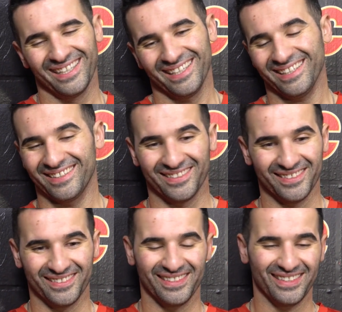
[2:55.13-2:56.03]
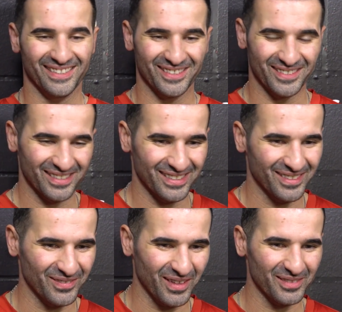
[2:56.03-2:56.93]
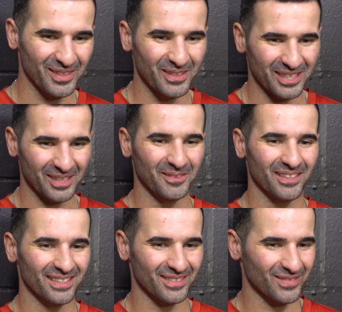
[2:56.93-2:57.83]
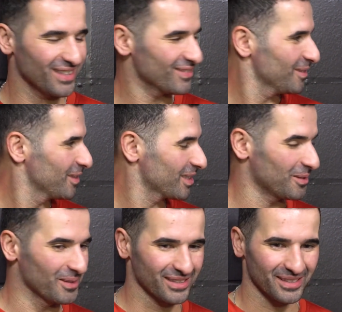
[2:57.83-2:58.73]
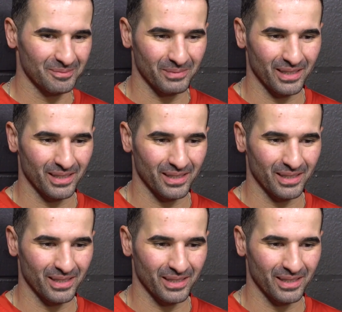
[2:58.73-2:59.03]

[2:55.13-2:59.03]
I don't know. So sometimes I wish I was, sometimes I wish I wasn't.